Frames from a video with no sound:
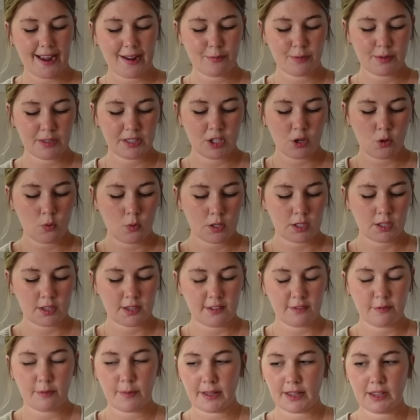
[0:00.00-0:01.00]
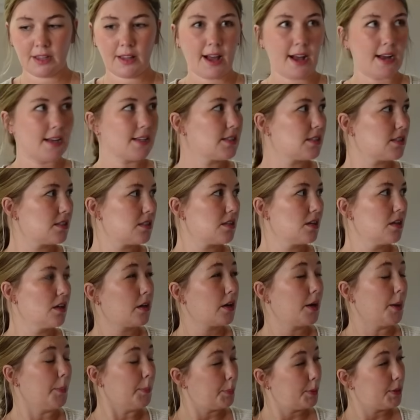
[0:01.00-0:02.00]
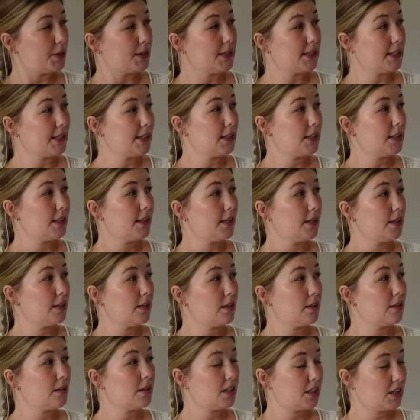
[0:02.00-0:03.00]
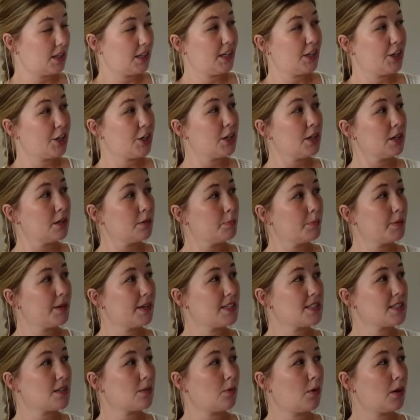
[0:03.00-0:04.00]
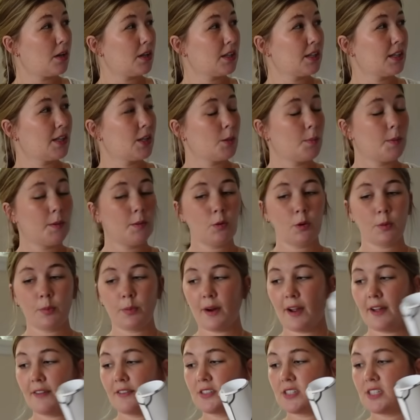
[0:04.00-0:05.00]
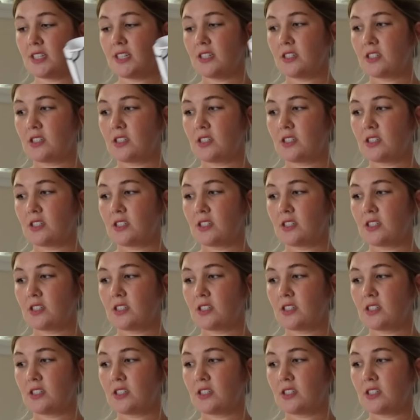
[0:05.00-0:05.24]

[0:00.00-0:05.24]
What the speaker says: I really don't want to leave my glass completely clear because I want a little bit more privacy.